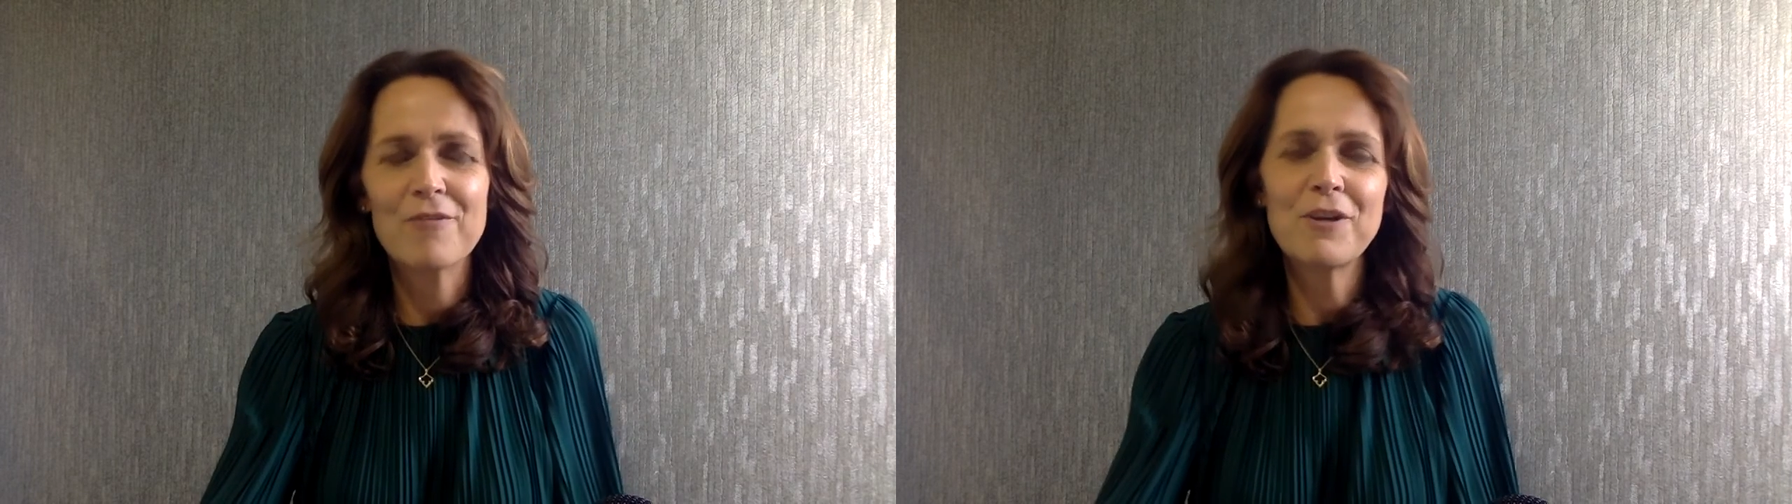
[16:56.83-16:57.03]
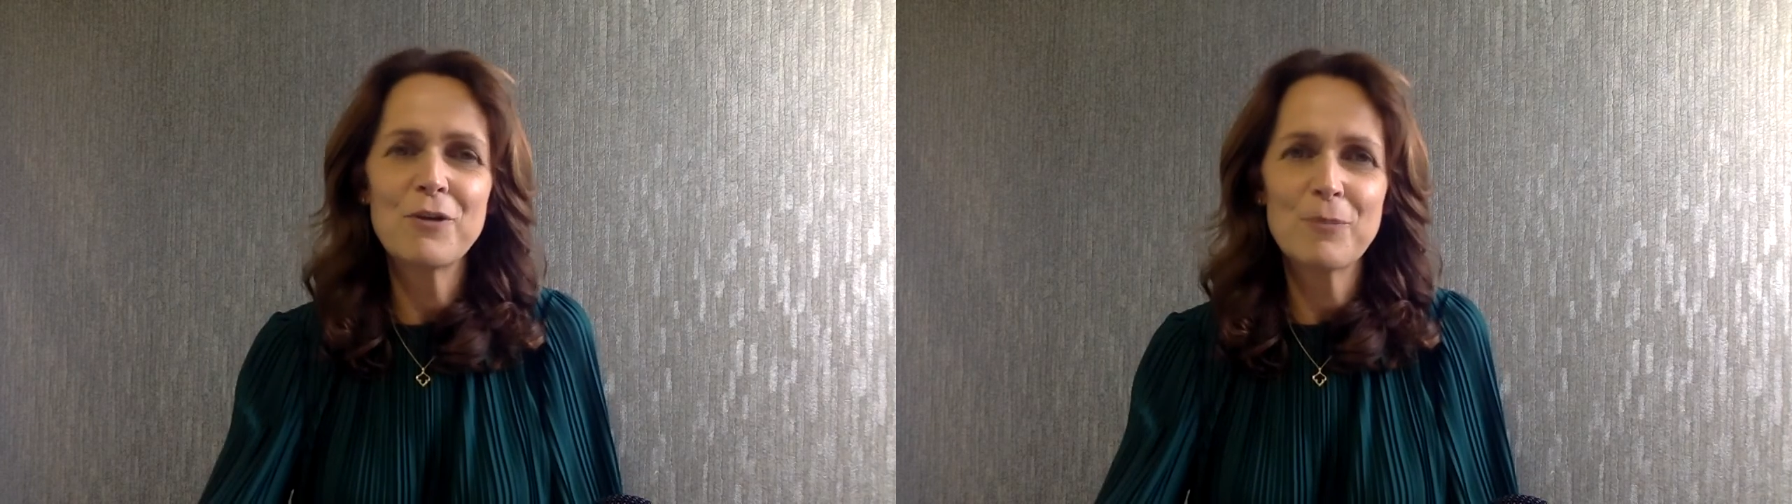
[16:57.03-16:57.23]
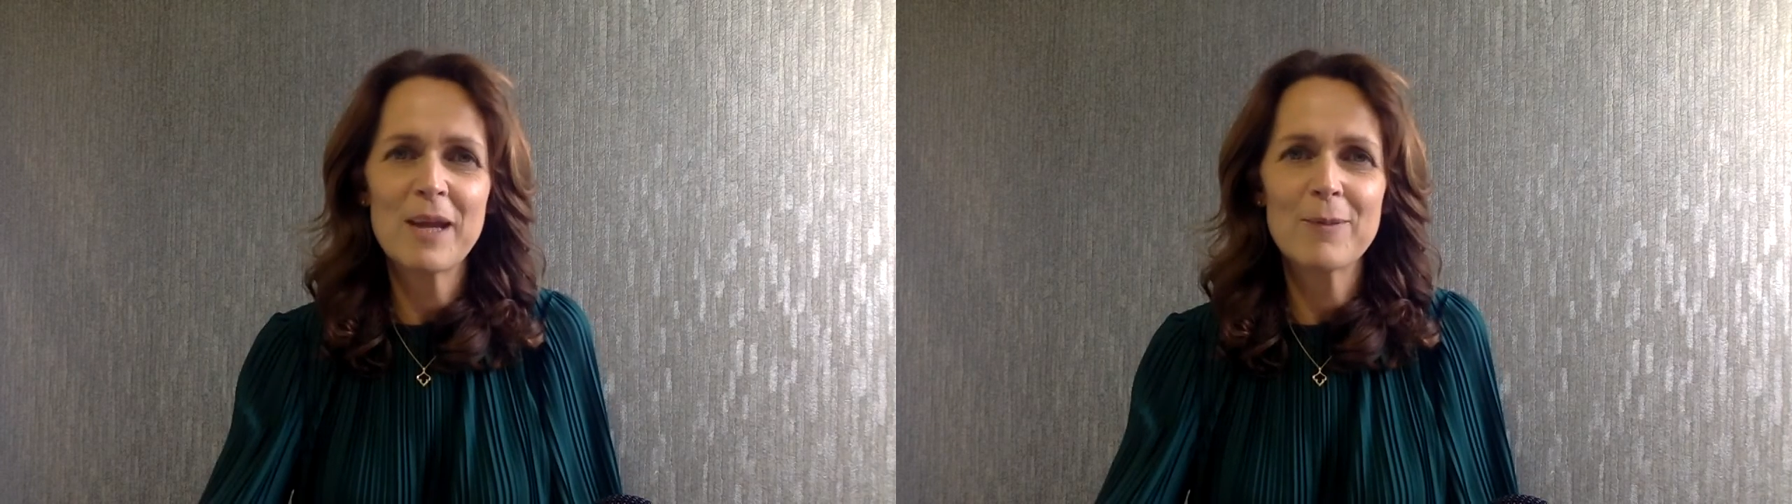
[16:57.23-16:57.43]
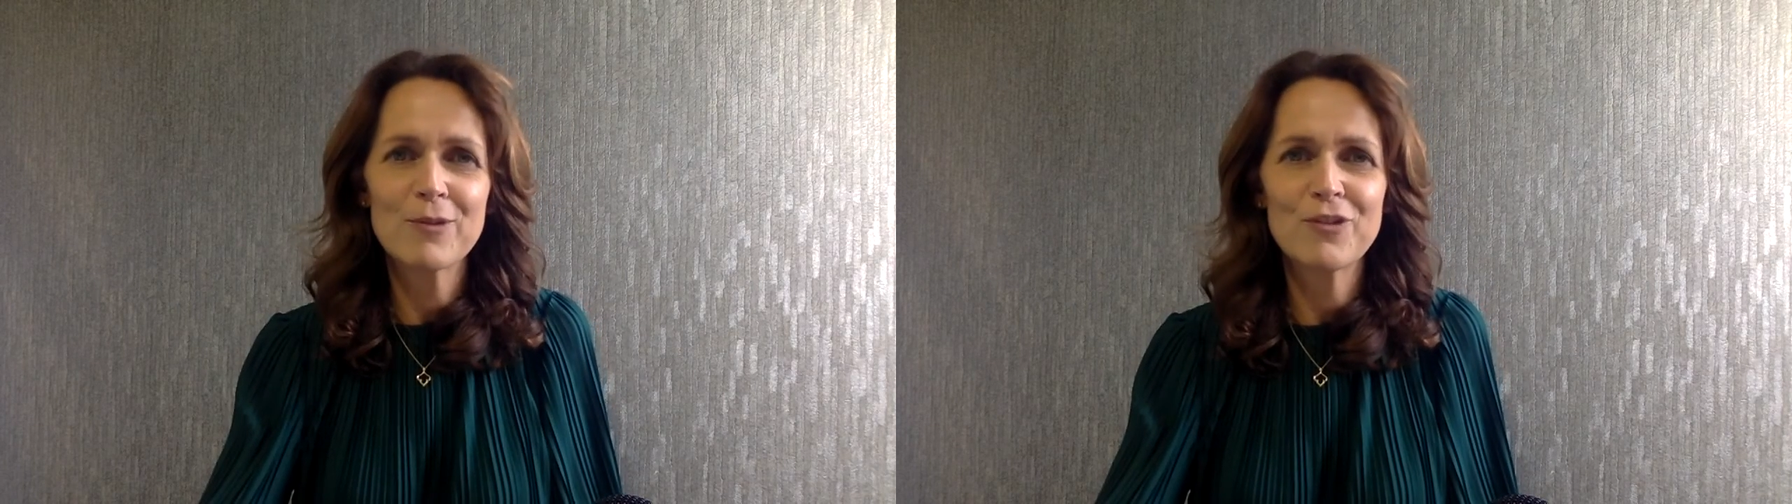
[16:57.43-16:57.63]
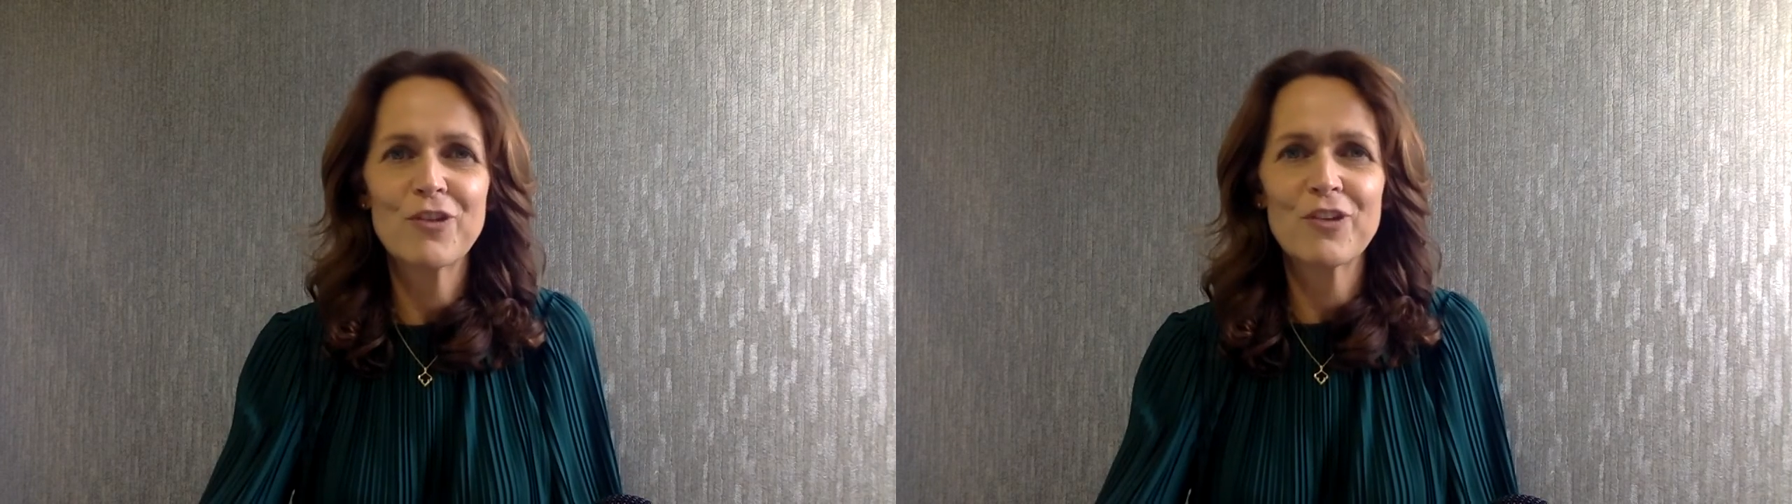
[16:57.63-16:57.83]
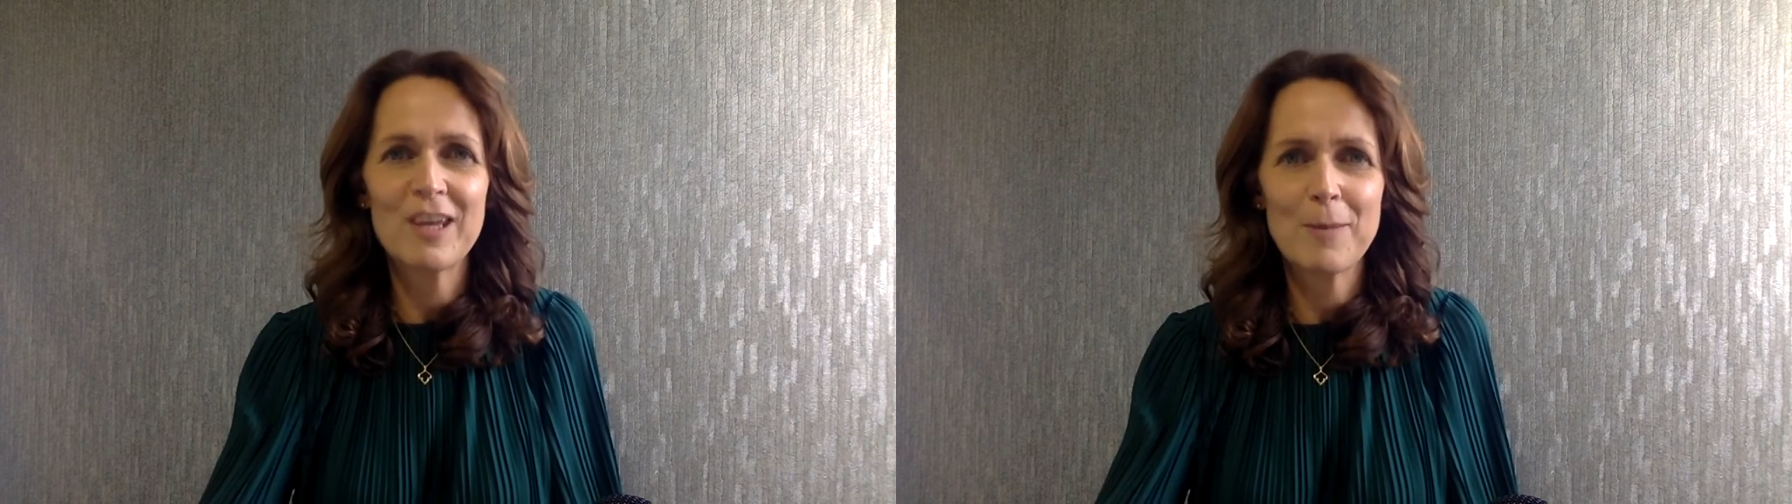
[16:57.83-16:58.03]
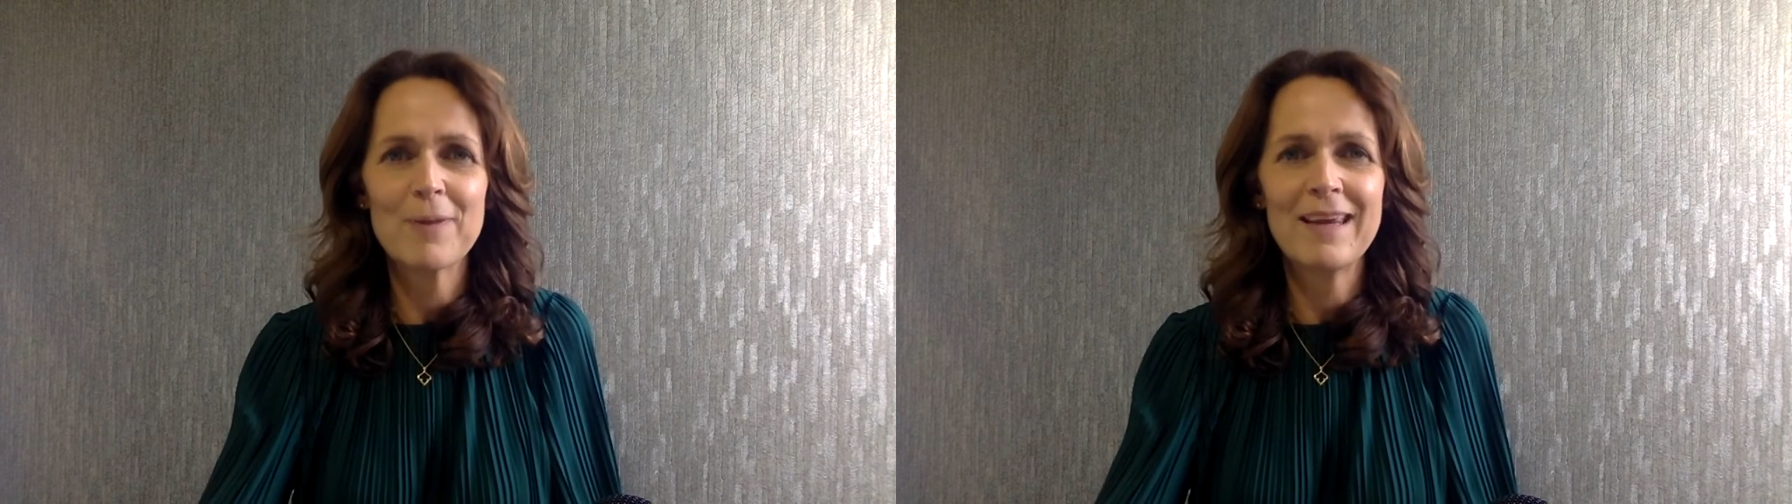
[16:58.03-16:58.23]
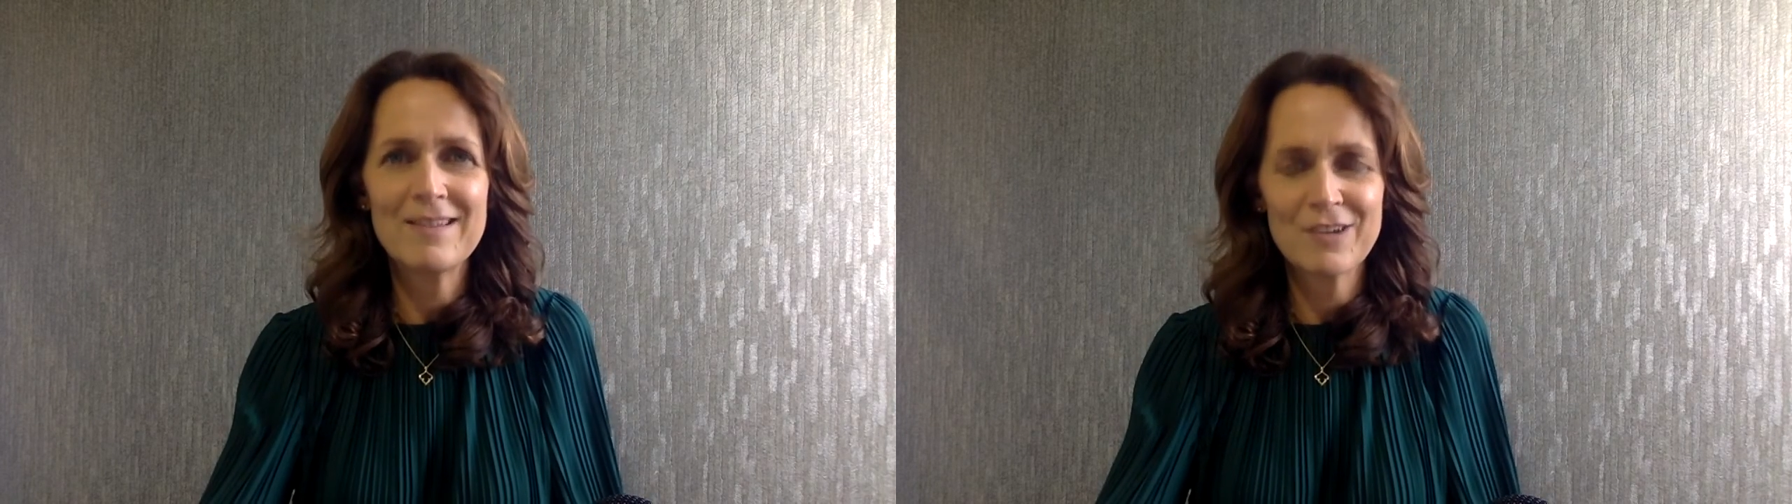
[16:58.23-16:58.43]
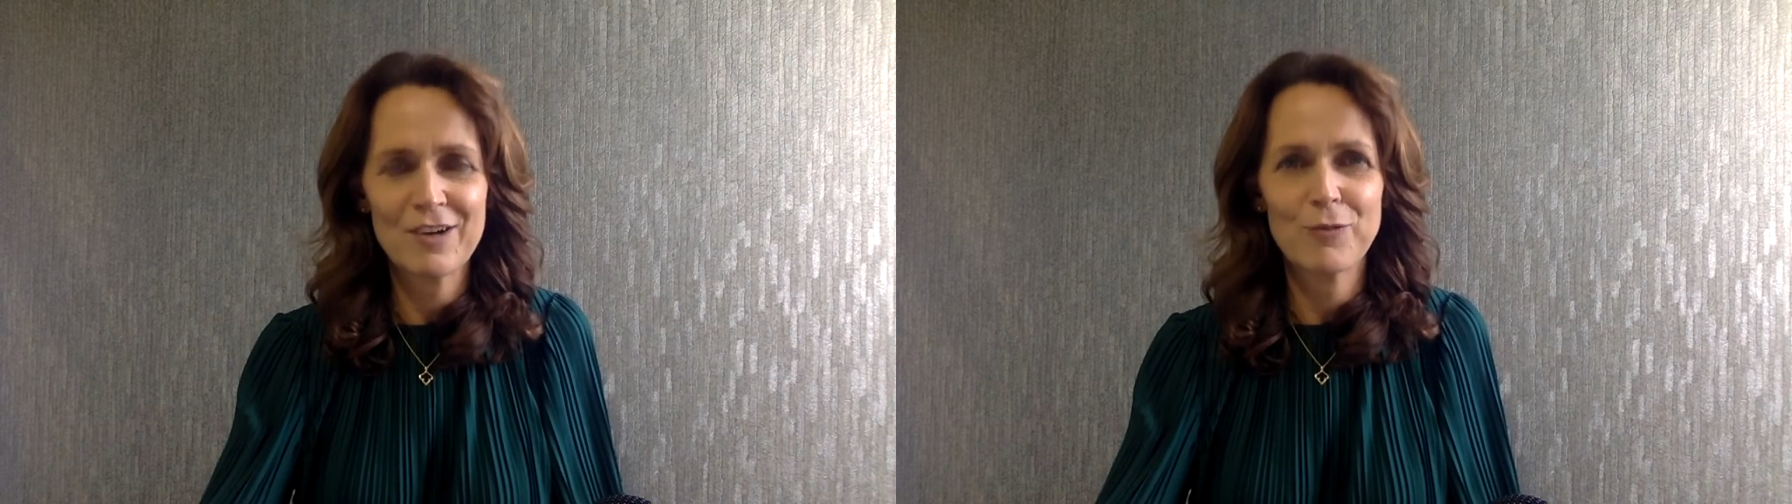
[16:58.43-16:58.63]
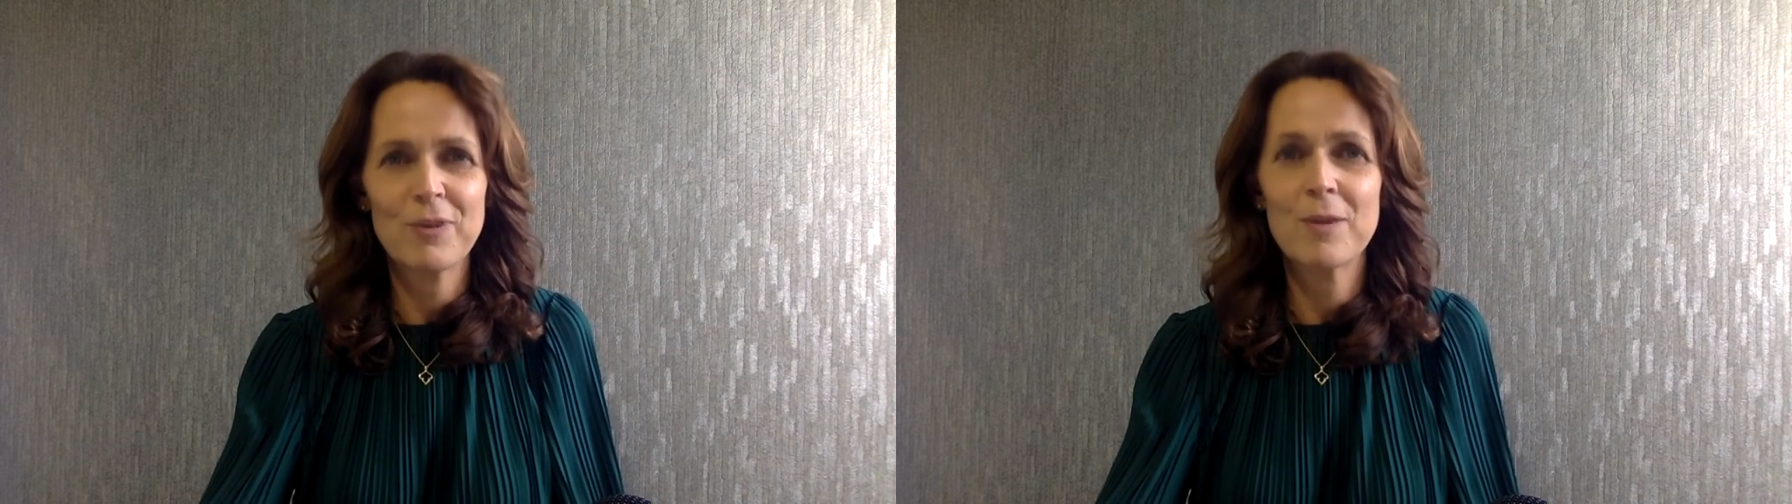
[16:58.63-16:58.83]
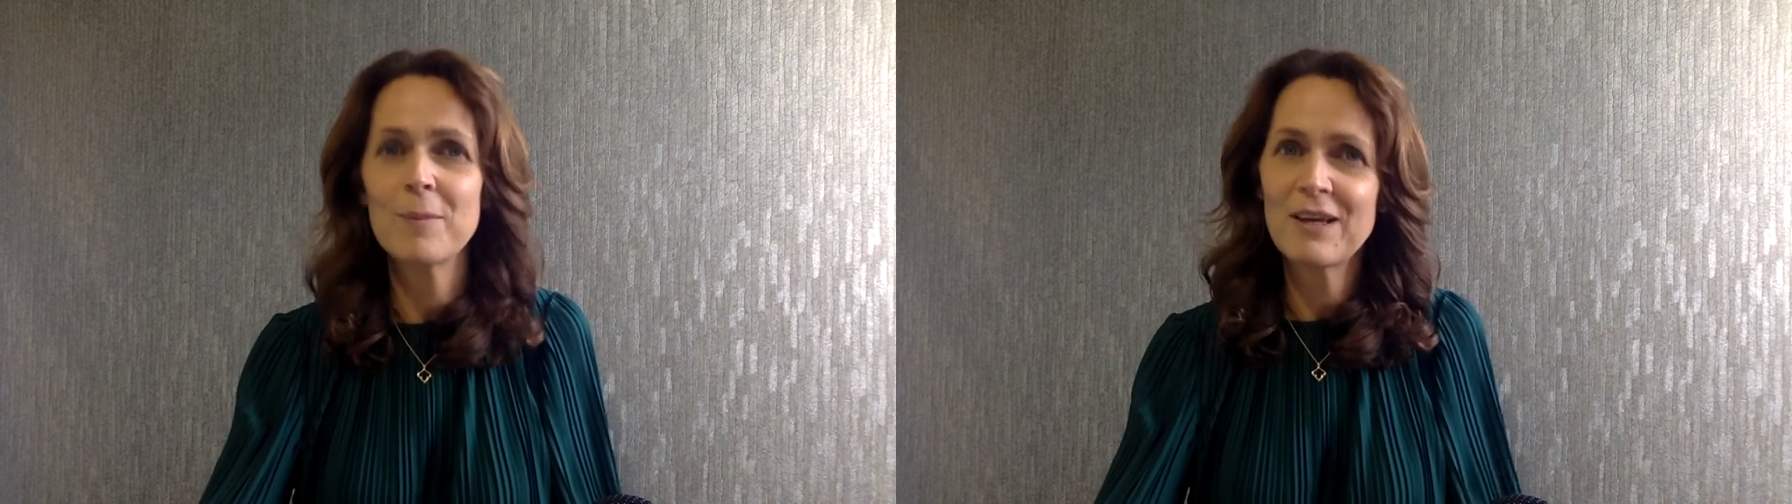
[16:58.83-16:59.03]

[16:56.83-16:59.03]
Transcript: for you to be able to just keep in touch with them,